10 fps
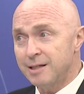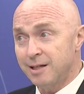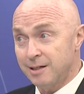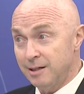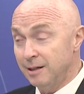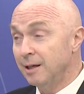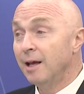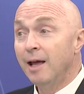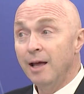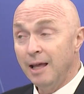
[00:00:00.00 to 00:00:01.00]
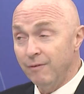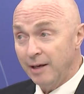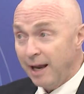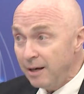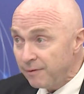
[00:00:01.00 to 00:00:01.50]
60, even
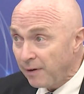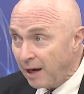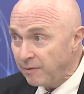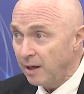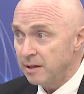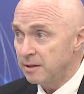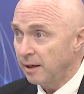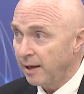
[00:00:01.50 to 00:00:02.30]
85 days in the